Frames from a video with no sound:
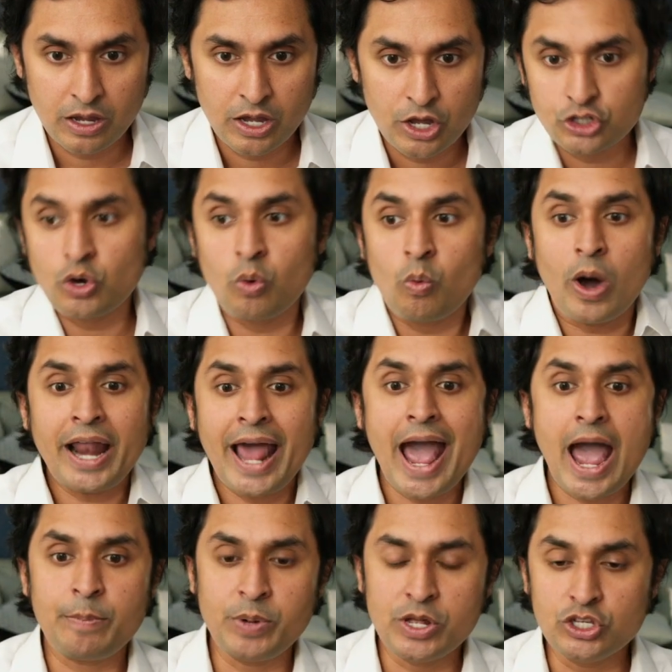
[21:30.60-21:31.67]
So what
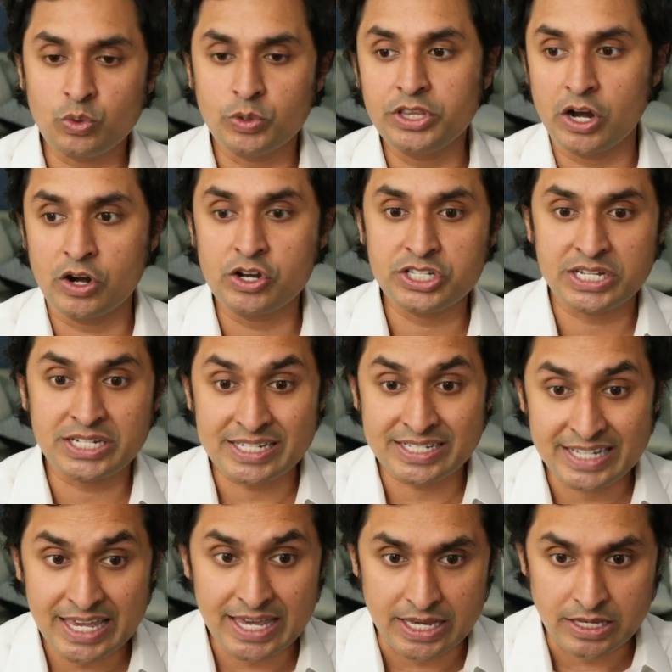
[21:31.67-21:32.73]
happens when there is a
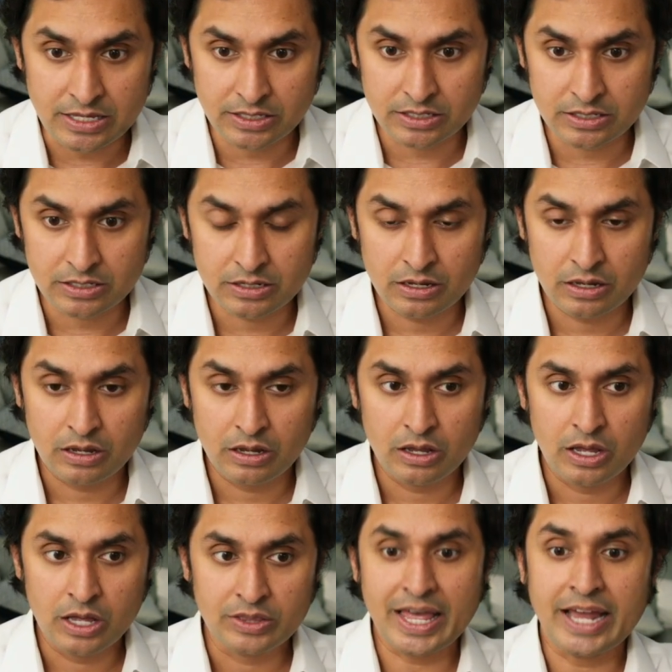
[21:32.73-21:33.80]
disease
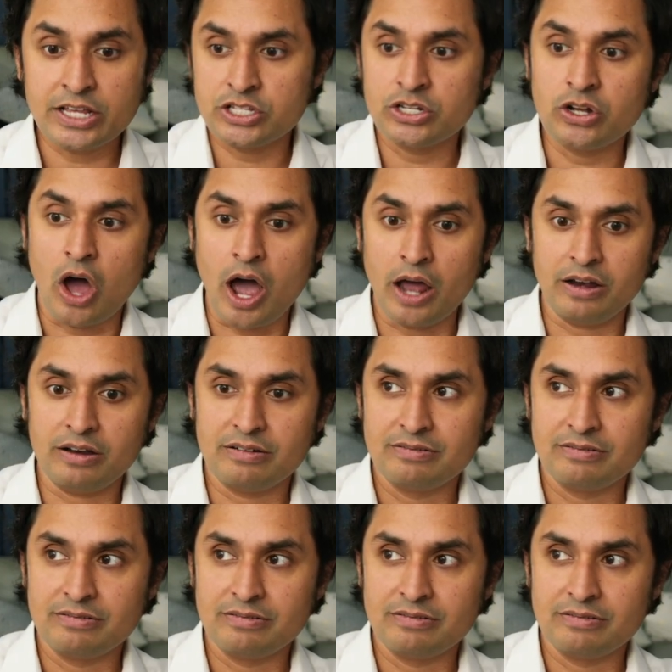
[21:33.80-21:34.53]
that is not